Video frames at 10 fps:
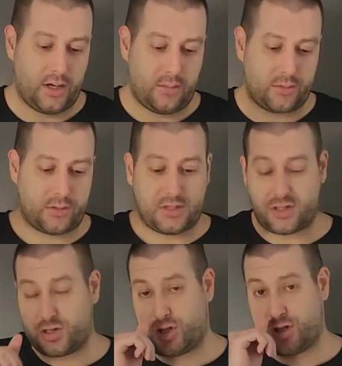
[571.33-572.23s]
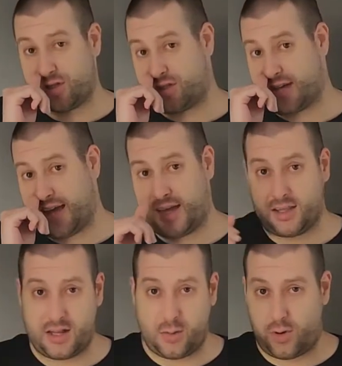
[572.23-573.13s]
So this is just a
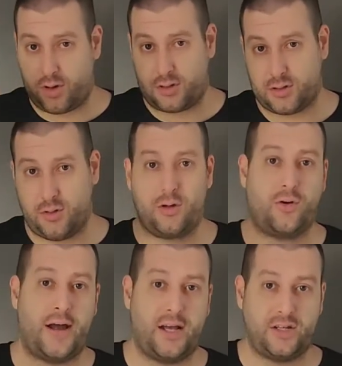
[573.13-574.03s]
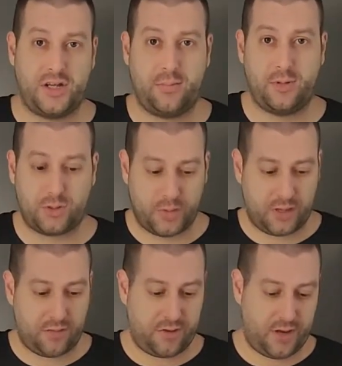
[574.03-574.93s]
take that I wanted to crash in
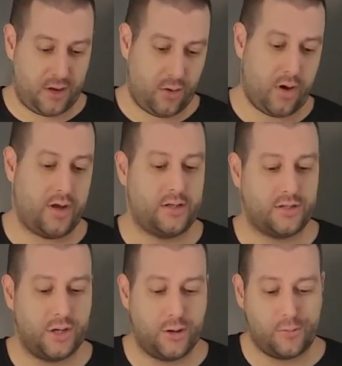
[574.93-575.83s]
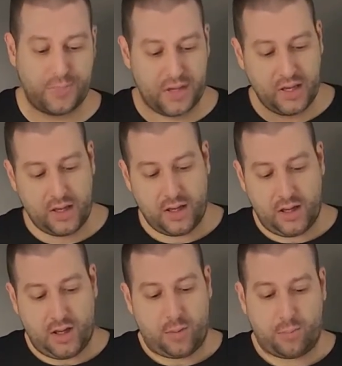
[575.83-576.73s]
between the video. So
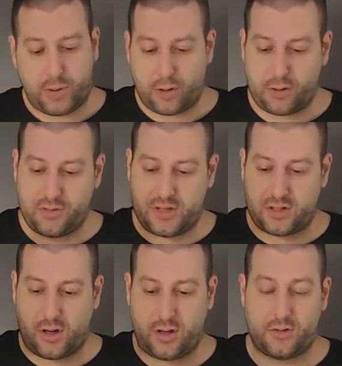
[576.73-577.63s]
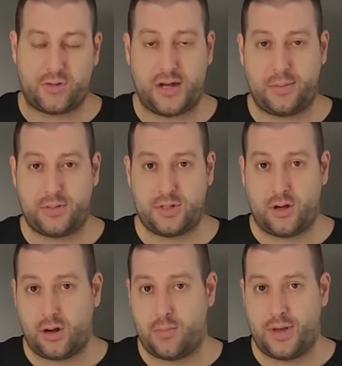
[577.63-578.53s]
both of these audio straps
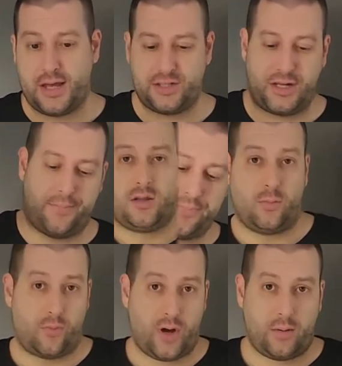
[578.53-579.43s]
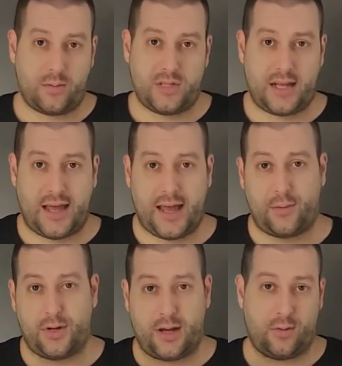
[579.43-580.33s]
are amazing. The problems that I
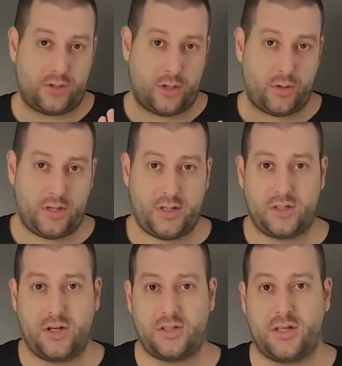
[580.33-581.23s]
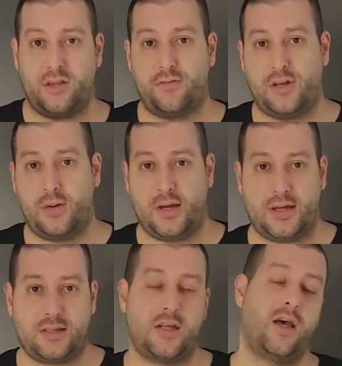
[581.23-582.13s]
had, what I was already discussing in the video,
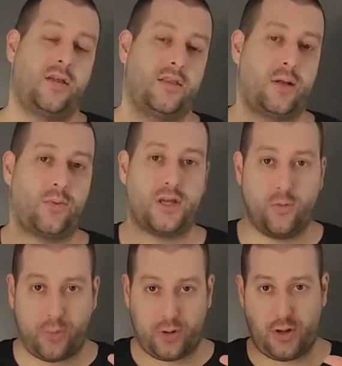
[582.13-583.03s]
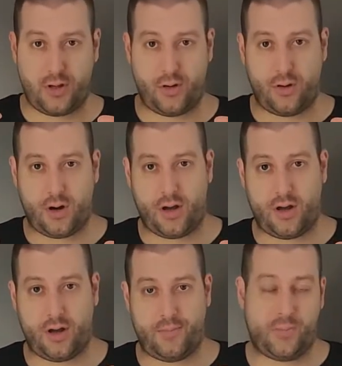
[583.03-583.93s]
is that when you put on your
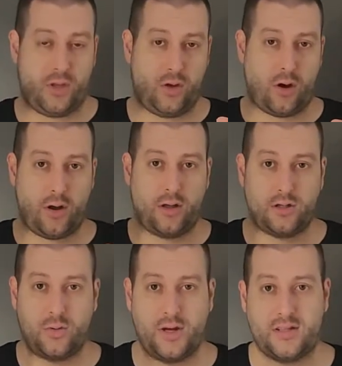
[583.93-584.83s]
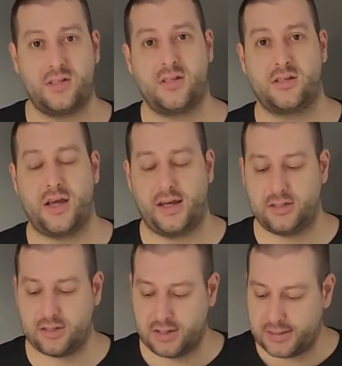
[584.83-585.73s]
Oculus Quest in this
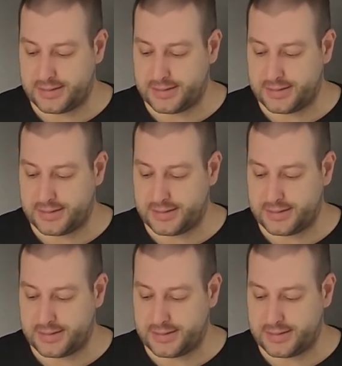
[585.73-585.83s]
case,